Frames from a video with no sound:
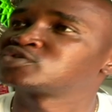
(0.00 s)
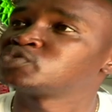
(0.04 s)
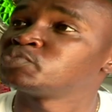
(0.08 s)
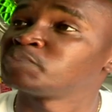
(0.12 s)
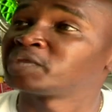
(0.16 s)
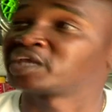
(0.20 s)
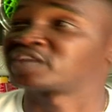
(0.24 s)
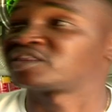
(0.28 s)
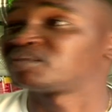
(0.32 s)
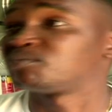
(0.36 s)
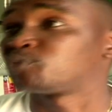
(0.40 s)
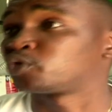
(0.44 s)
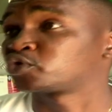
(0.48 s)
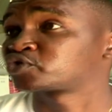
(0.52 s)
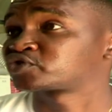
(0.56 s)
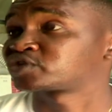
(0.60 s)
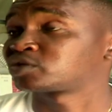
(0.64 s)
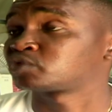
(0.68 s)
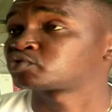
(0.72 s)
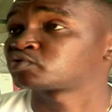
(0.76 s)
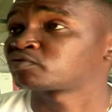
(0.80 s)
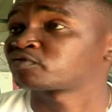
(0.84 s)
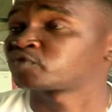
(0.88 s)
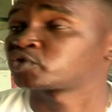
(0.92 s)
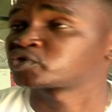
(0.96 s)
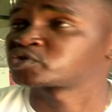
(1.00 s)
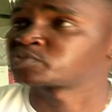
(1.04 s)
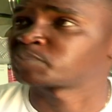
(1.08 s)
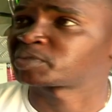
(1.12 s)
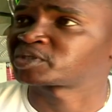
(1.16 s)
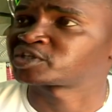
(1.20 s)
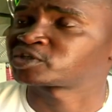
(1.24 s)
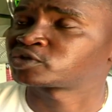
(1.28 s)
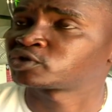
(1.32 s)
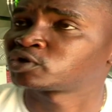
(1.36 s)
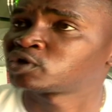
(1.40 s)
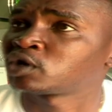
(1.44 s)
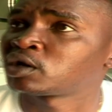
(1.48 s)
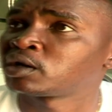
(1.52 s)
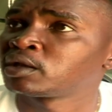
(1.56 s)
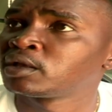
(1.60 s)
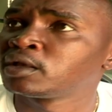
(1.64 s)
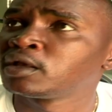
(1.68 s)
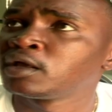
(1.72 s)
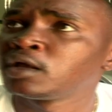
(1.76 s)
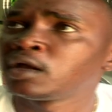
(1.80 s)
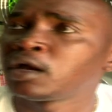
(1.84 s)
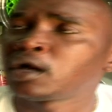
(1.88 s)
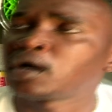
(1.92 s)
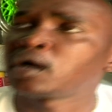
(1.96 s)
to make the most out of those particular
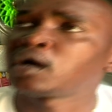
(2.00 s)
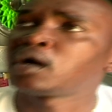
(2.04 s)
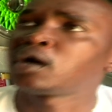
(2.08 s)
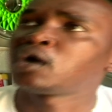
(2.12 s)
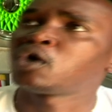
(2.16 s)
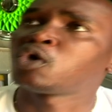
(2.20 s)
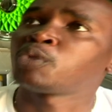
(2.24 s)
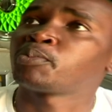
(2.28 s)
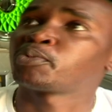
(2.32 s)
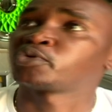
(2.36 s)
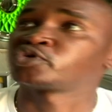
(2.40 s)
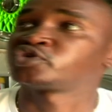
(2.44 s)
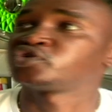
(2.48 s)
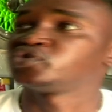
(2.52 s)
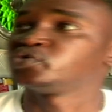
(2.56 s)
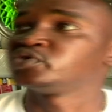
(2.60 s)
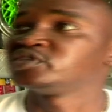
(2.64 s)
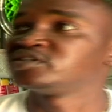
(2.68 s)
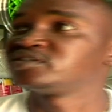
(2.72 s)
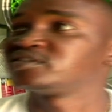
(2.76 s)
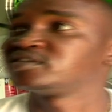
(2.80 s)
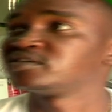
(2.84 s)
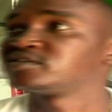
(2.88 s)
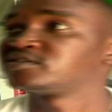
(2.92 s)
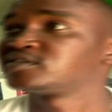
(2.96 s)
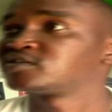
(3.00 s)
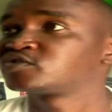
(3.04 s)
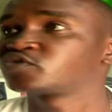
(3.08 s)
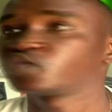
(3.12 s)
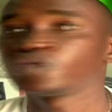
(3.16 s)
uh, opportunities.